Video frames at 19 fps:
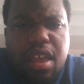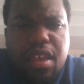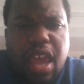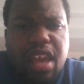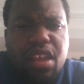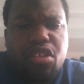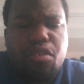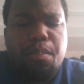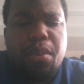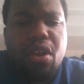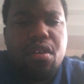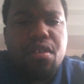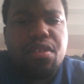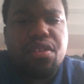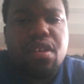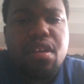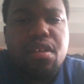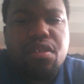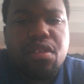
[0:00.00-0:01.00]

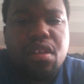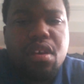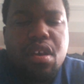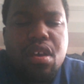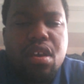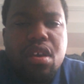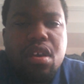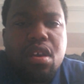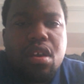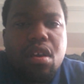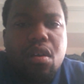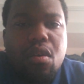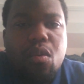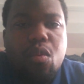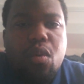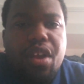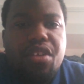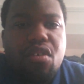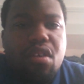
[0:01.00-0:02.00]
experiences
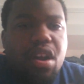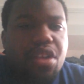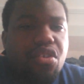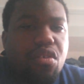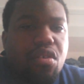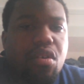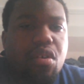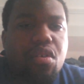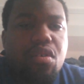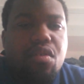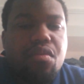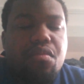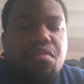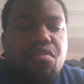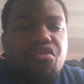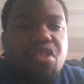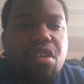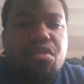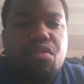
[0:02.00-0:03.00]
when you're on your
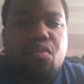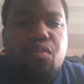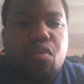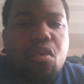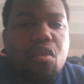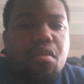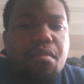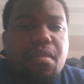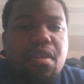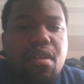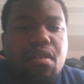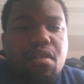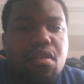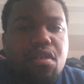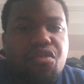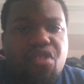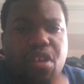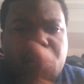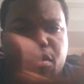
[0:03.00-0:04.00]
own, just
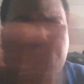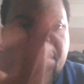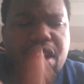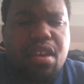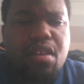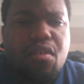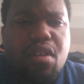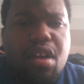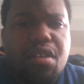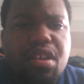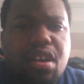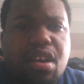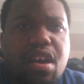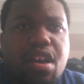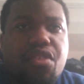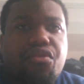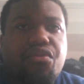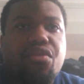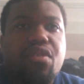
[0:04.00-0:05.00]
being around the
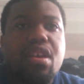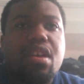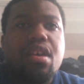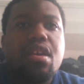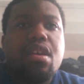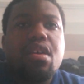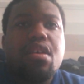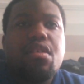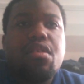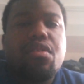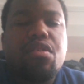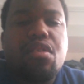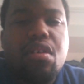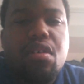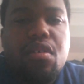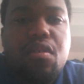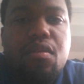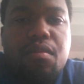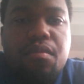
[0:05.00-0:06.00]
country.
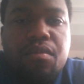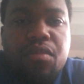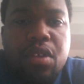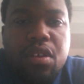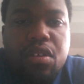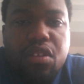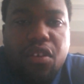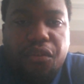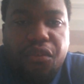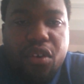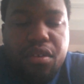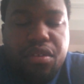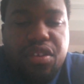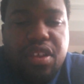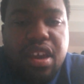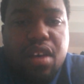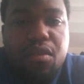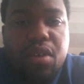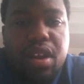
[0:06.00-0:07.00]
So the
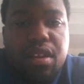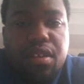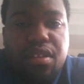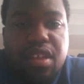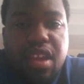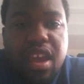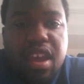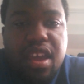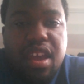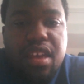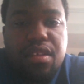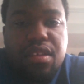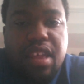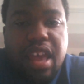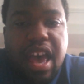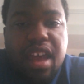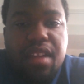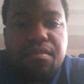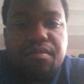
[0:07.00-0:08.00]
first thing I want to say is
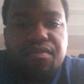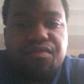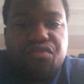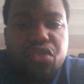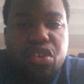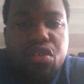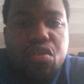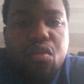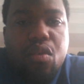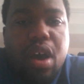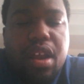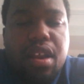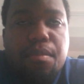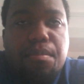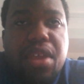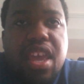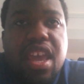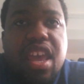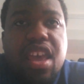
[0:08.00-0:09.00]
that you want
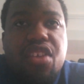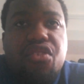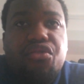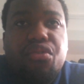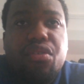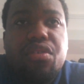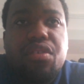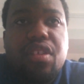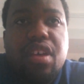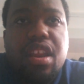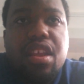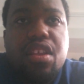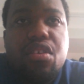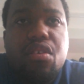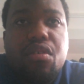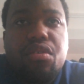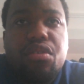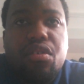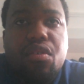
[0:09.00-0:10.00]
to be interested in
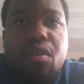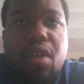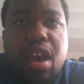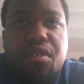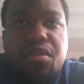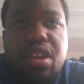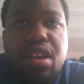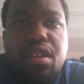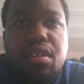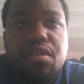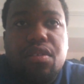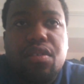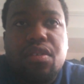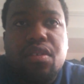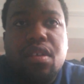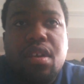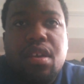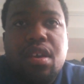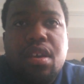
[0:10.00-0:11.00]
your
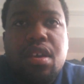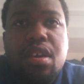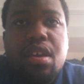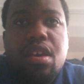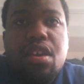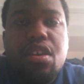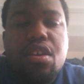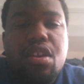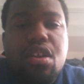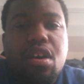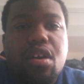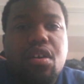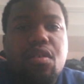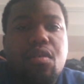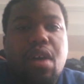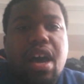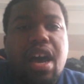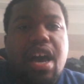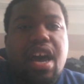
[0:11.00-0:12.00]
surroundings, you
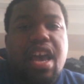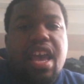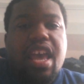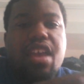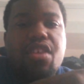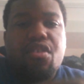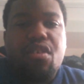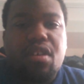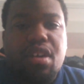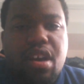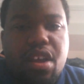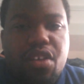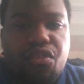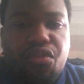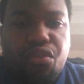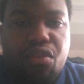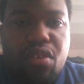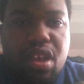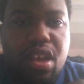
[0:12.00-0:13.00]
know, in your
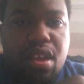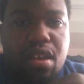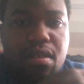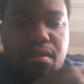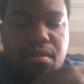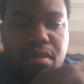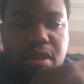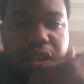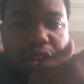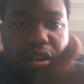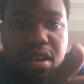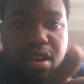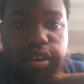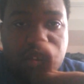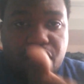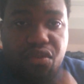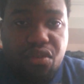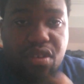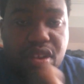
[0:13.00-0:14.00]
country, in the
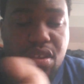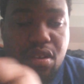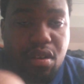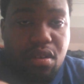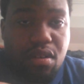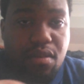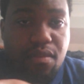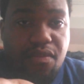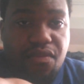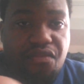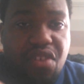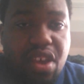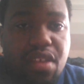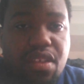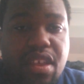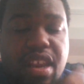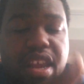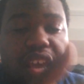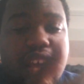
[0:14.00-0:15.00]
country you're
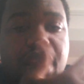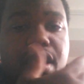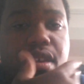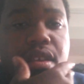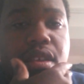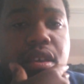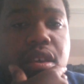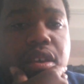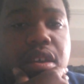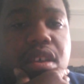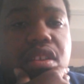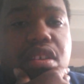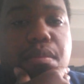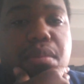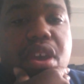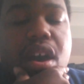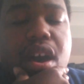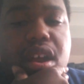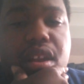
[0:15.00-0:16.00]
visiting,
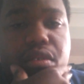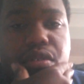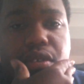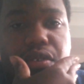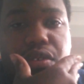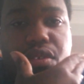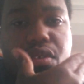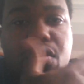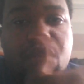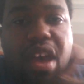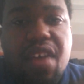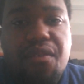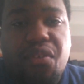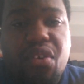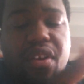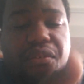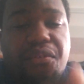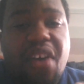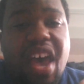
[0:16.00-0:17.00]
to be honest with you. And
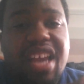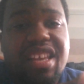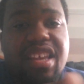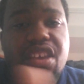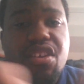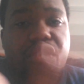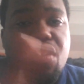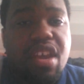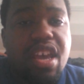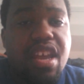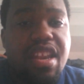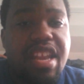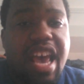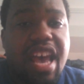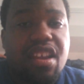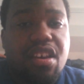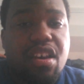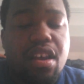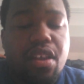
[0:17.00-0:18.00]
for the fact that you're in
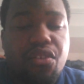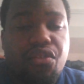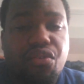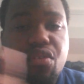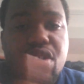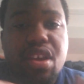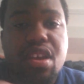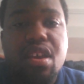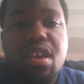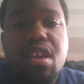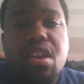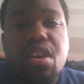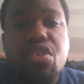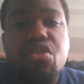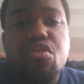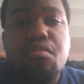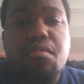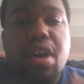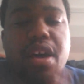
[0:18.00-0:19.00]
that country,
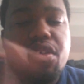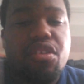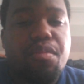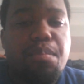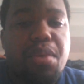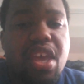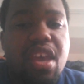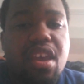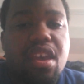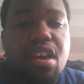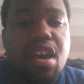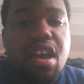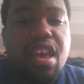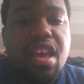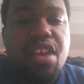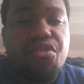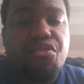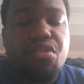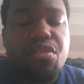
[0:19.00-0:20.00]
you must be
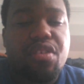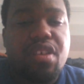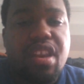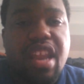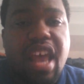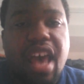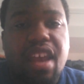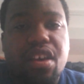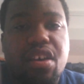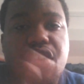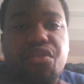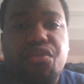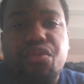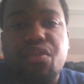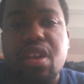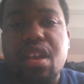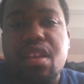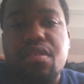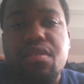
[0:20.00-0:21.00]
interested in that
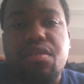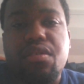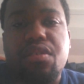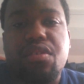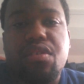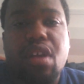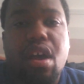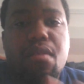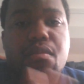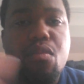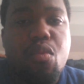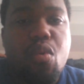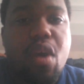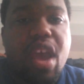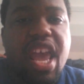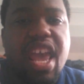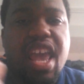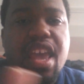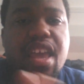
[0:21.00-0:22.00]
country in some
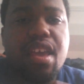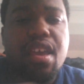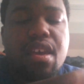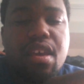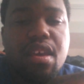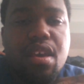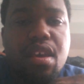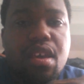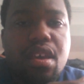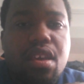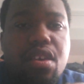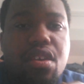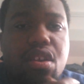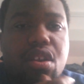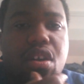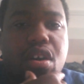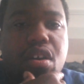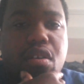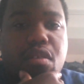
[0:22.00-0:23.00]
way,
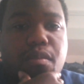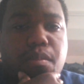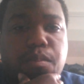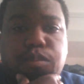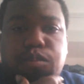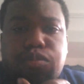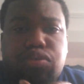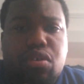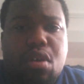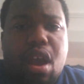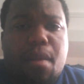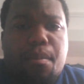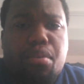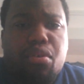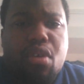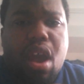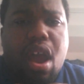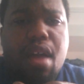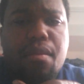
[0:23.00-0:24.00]
you know,
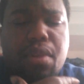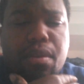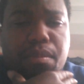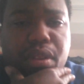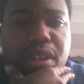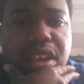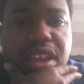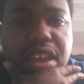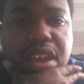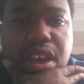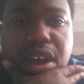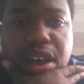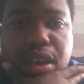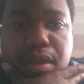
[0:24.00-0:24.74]
probably.